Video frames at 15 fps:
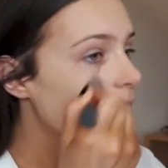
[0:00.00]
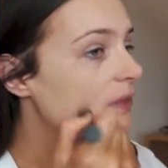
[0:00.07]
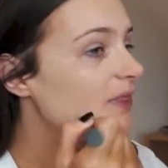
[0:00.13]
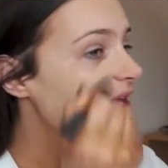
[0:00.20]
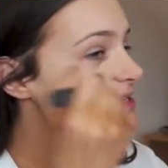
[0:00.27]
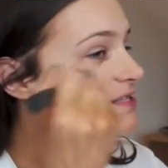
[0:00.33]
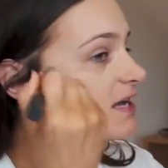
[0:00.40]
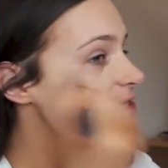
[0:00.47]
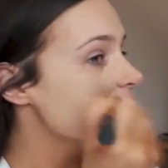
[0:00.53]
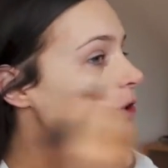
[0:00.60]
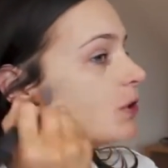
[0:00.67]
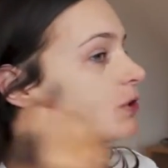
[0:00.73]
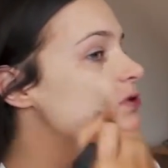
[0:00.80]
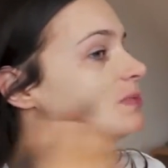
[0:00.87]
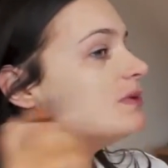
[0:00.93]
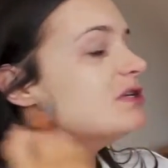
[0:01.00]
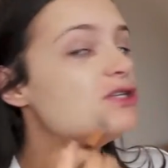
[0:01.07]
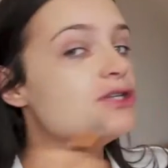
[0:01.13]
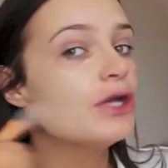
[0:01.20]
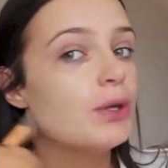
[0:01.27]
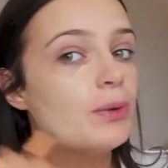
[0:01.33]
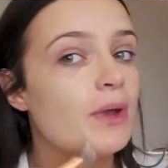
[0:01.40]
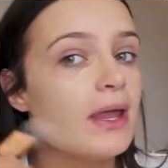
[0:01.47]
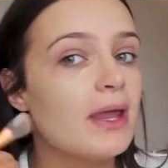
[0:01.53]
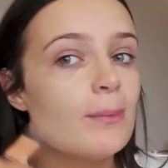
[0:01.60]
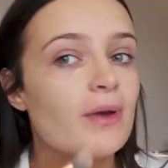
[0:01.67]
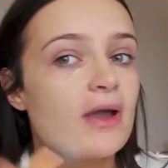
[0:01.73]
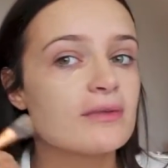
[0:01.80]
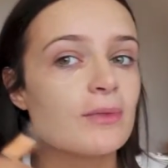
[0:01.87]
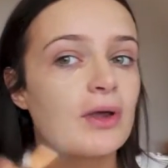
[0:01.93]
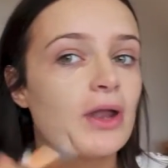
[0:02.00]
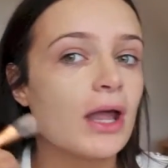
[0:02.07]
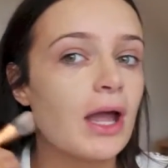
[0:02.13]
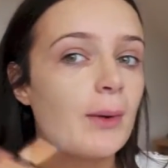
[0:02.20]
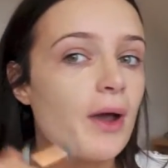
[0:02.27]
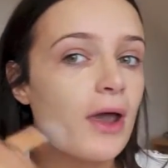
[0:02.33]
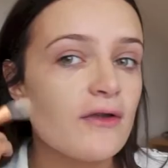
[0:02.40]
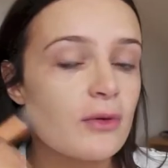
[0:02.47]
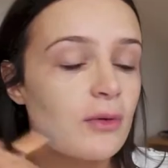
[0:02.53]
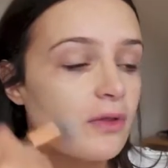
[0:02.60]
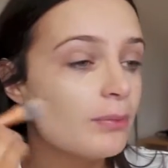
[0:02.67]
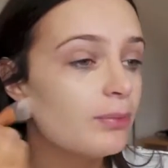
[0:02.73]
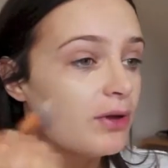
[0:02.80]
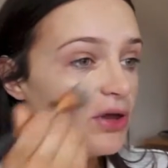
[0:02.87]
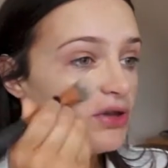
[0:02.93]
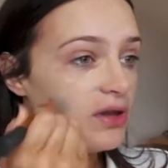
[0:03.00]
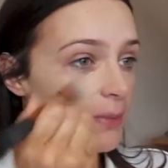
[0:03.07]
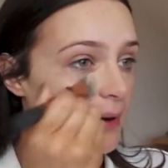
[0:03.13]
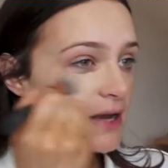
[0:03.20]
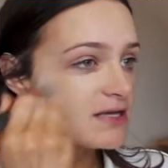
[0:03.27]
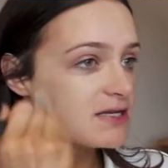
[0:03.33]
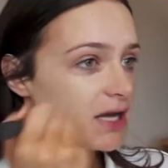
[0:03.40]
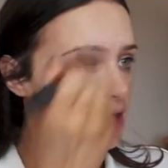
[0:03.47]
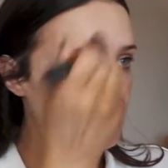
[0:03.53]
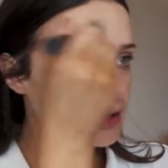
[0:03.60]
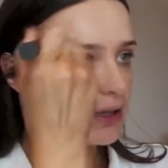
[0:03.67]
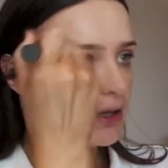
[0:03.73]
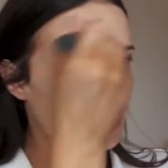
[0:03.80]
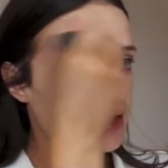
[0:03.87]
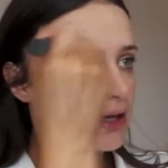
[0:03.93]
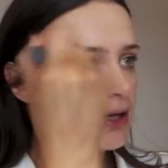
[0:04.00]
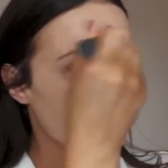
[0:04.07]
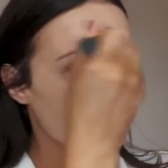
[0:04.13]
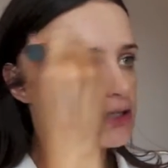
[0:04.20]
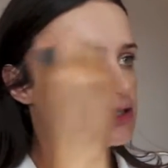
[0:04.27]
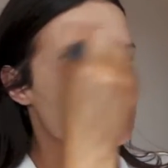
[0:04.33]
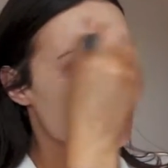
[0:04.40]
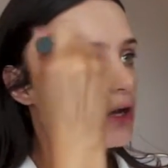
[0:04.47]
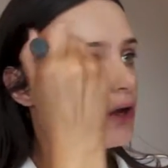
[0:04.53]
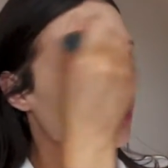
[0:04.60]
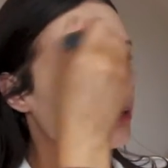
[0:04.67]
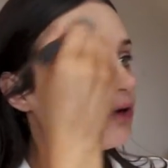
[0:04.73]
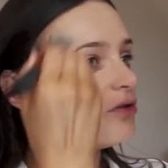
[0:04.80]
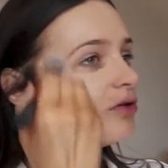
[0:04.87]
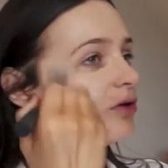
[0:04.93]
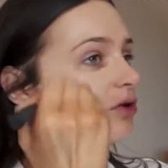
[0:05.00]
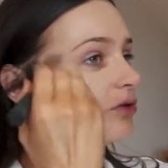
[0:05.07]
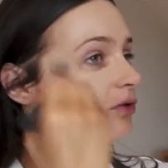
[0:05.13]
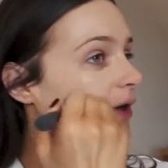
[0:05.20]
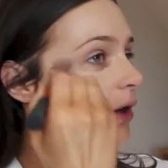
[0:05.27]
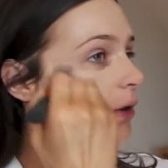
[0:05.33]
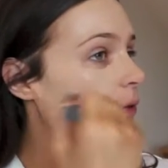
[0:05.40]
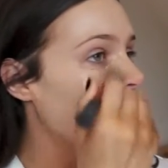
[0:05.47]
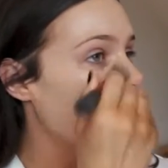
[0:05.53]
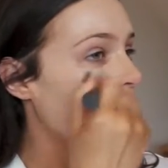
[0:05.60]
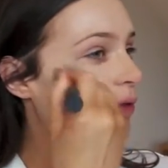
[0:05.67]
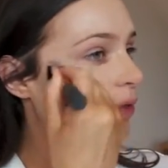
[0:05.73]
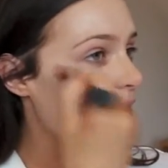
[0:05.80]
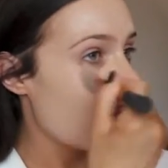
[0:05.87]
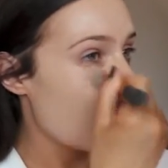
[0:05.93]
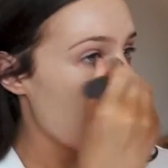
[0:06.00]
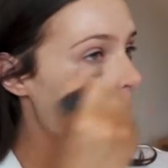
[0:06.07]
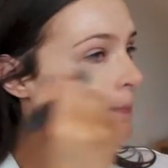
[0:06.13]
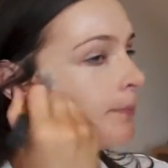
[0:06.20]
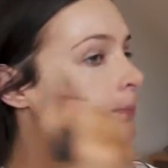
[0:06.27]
This hasn't got to be too neat because I'm going to go over it with a beauty blender. So as long as you get it all on there,